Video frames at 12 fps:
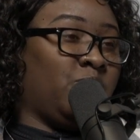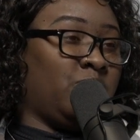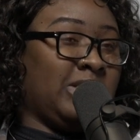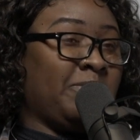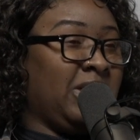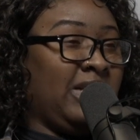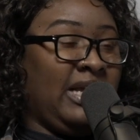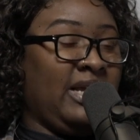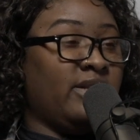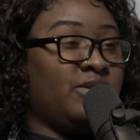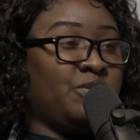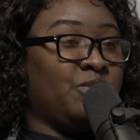something they
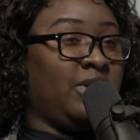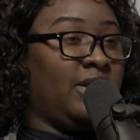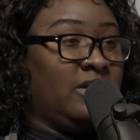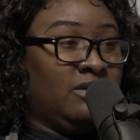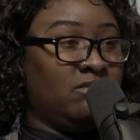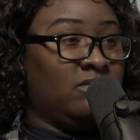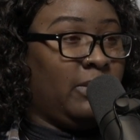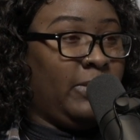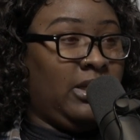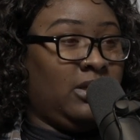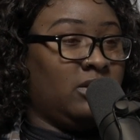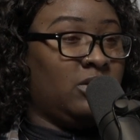into, then I
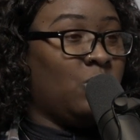mean,